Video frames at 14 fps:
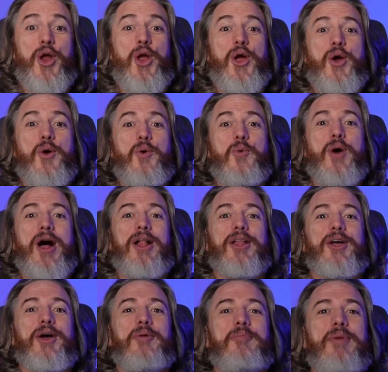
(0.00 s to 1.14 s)

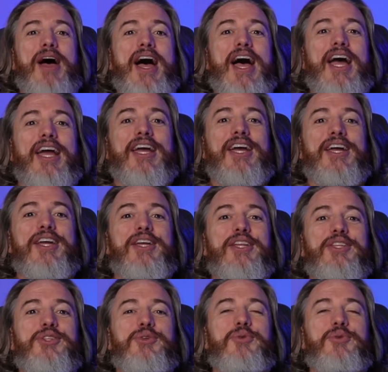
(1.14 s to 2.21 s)
Welcome back to